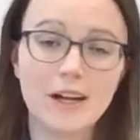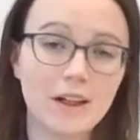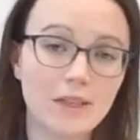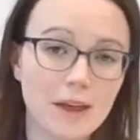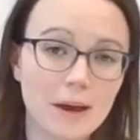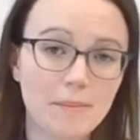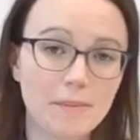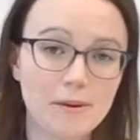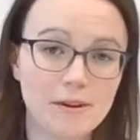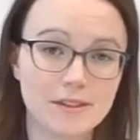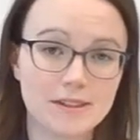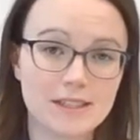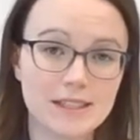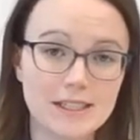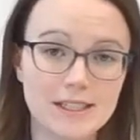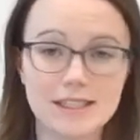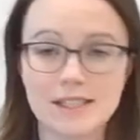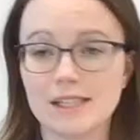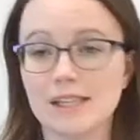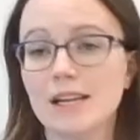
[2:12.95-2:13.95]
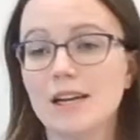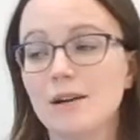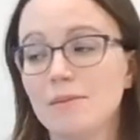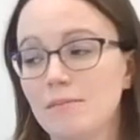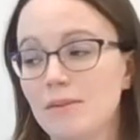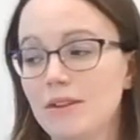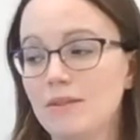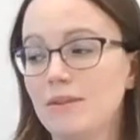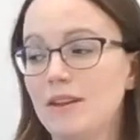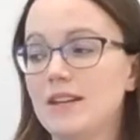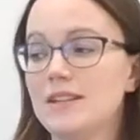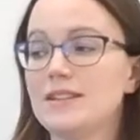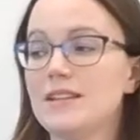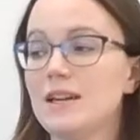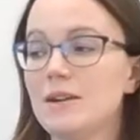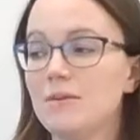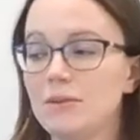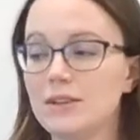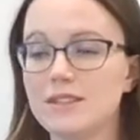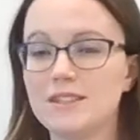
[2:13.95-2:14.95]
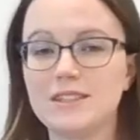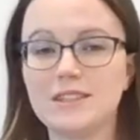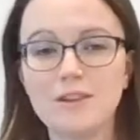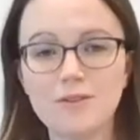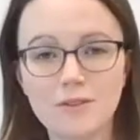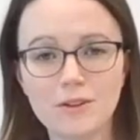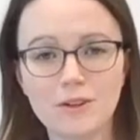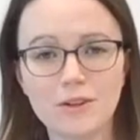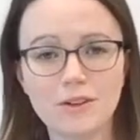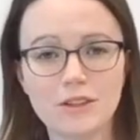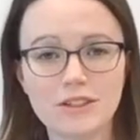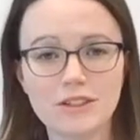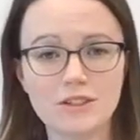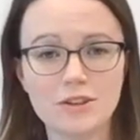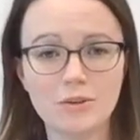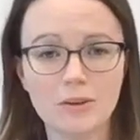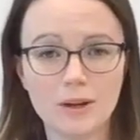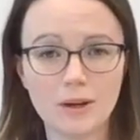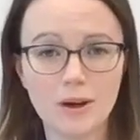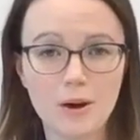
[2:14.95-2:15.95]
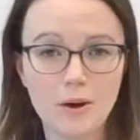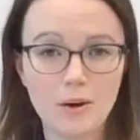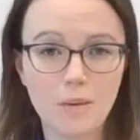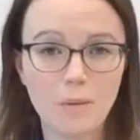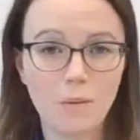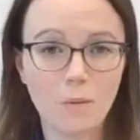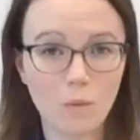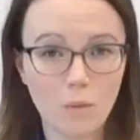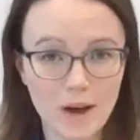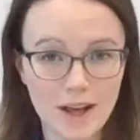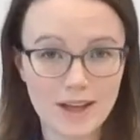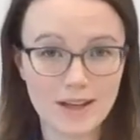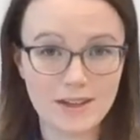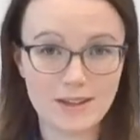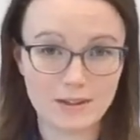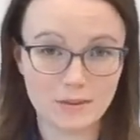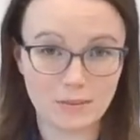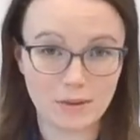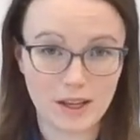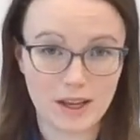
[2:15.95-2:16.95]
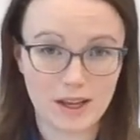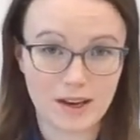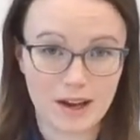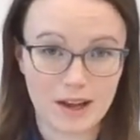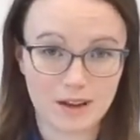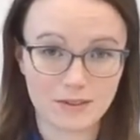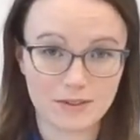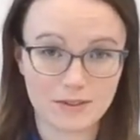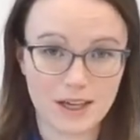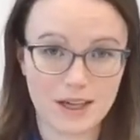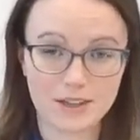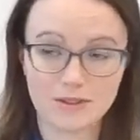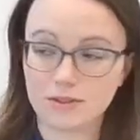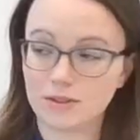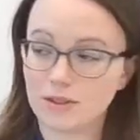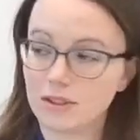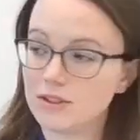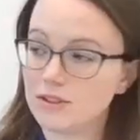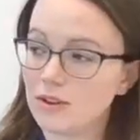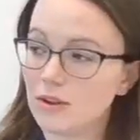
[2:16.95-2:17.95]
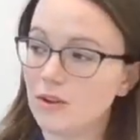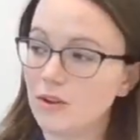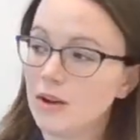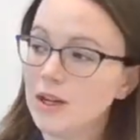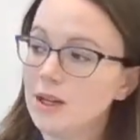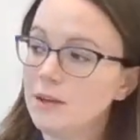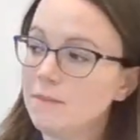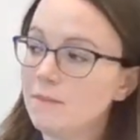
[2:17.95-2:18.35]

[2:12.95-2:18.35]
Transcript: That part's easy. But they say what's difficult is knowing when to play an F natural. And so